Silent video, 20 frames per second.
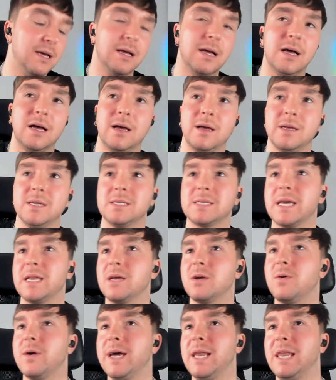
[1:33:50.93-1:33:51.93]
Uh, it's getting
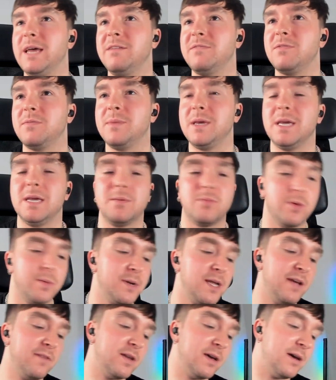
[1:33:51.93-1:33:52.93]
quite late for me. I
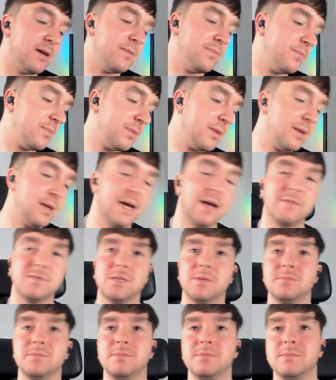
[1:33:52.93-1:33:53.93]
probably have to have
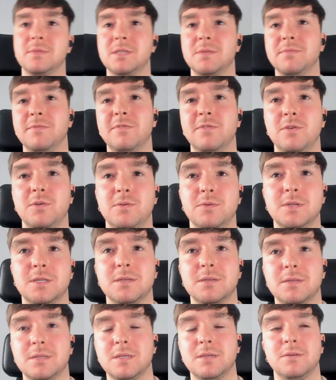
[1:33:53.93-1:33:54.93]
some some food
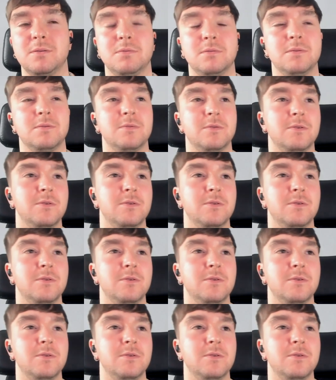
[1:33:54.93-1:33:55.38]
to